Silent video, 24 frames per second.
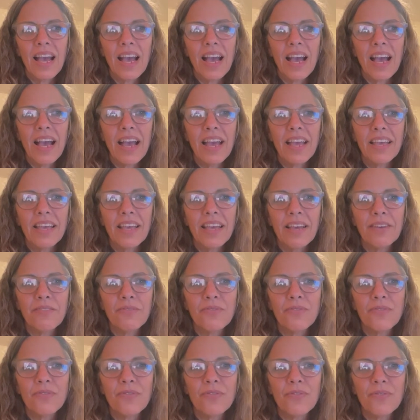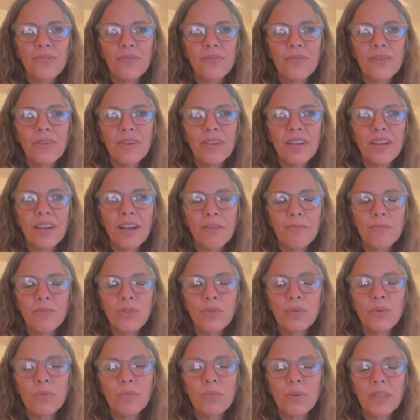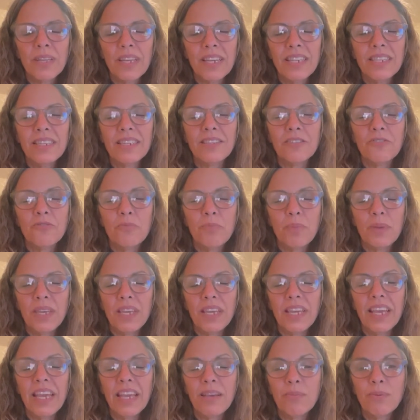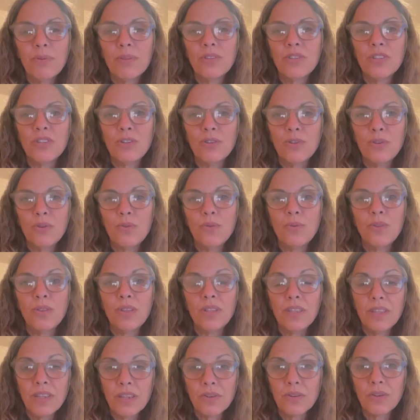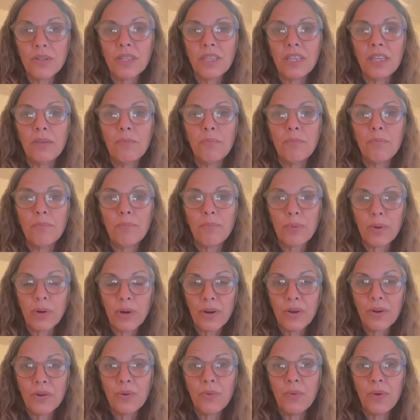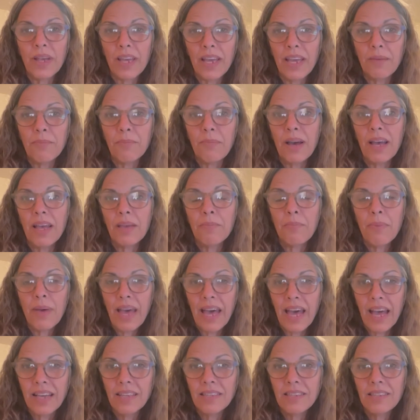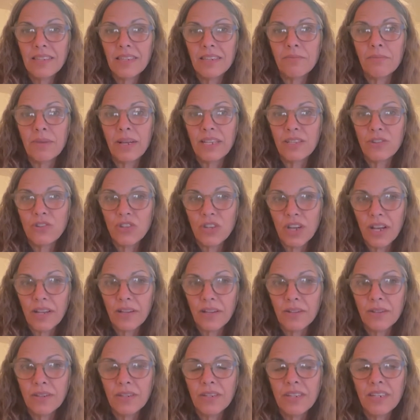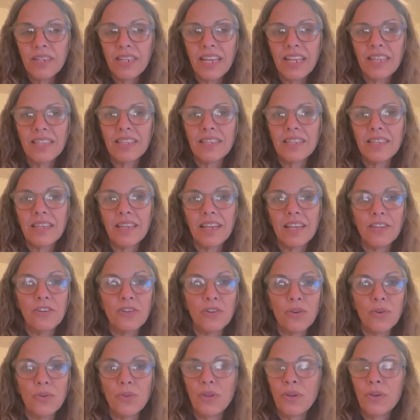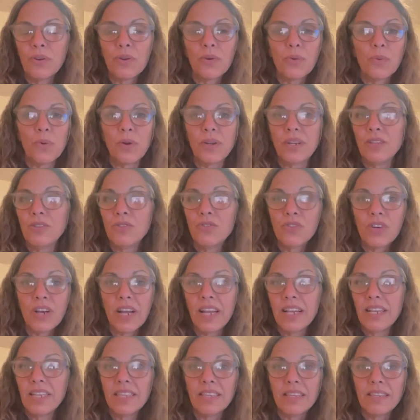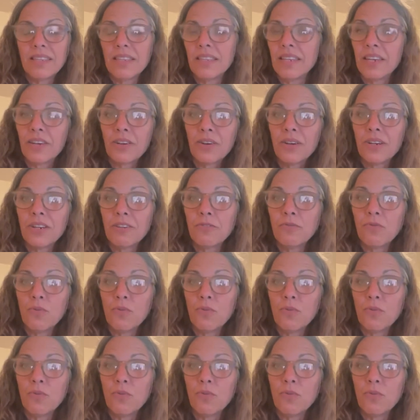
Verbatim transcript: have come to a place of being able to literally burn away my past and my childhood and say, I no longer want to drag this narrative